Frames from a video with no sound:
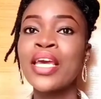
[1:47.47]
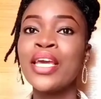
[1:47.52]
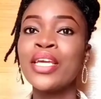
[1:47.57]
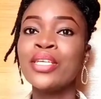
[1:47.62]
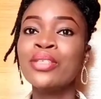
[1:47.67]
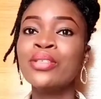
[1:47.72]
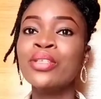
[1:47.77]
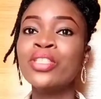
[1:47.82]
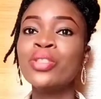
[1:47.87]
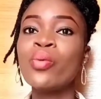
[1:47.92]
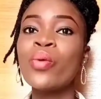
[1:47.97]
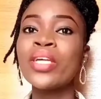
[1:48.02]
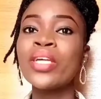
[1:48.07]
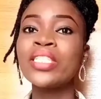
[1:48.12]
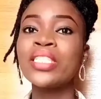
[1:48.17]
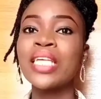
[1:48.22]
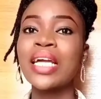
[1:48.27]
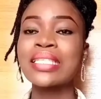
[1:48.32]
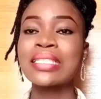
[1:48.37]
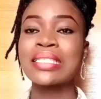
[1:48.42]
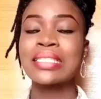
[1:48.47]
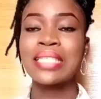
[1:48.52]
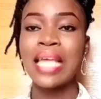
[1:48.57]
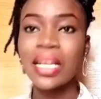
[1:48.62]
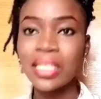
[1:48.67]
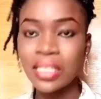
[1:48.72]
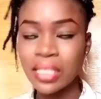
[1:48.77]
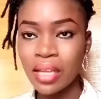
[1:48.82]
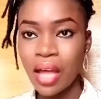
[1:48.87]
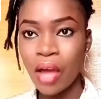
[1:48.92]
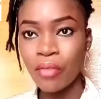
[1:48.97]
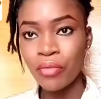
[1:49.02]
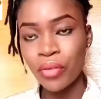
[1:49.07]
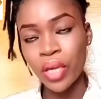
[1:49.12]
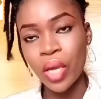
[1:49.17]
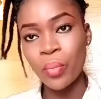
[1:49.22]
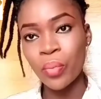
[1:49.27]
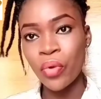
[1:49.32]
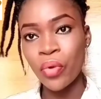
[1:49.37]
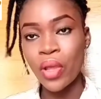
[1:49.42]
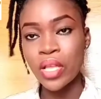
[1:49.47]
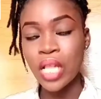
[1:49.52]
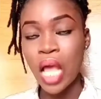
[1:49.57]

the way she attacked African parents,